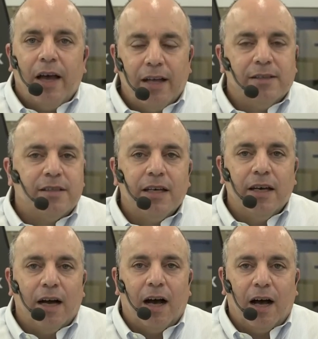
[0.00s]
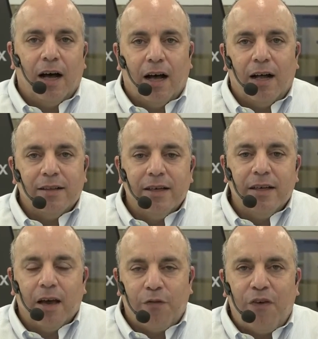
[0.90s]
and see
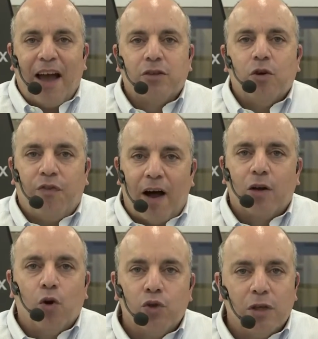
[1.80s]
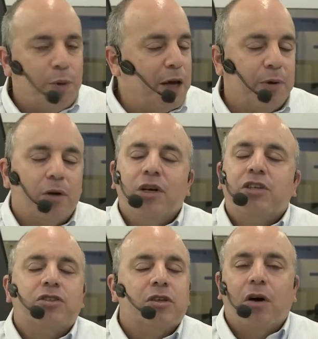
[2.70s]
the effect of uncoated paper,
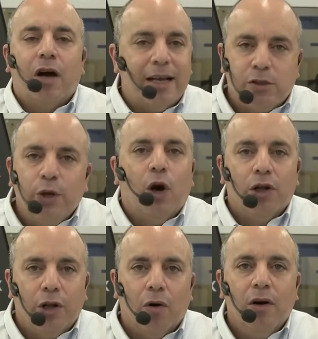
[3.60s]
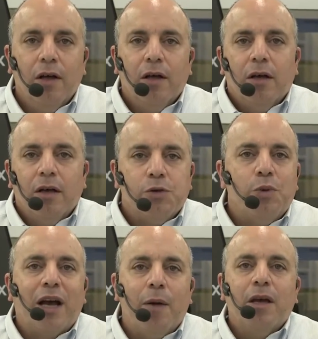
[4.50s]
which, as we all know, is
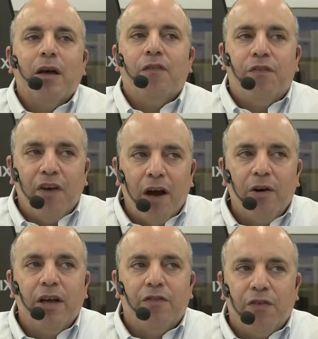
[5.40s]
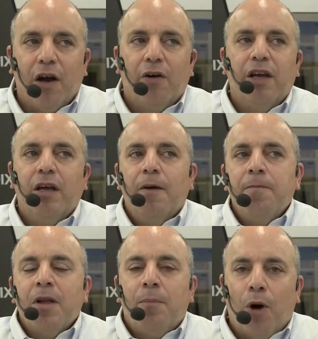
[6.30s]
becoming very, very
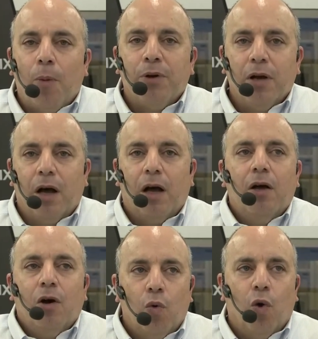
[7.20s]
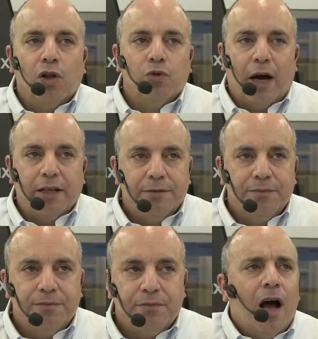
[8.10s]
popular worldwide.
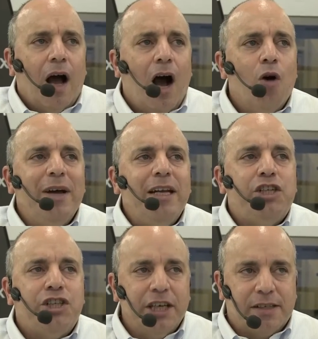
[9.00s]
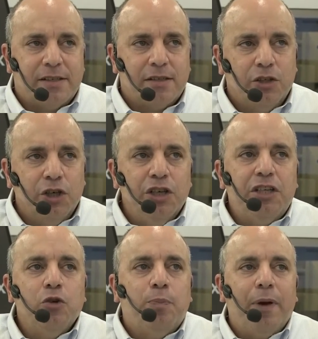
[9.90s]
How many sheets do you
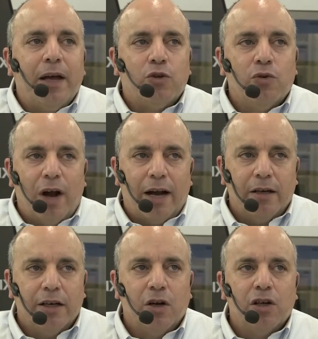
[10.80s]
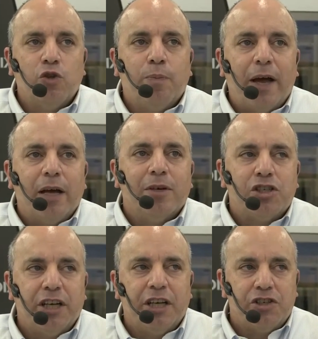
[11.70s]
need to pay to run in order to pay a
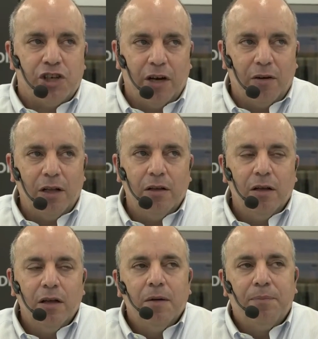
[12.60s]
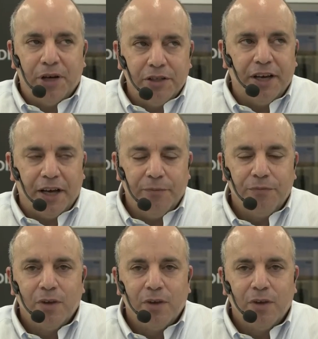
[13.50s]
machine in general per day?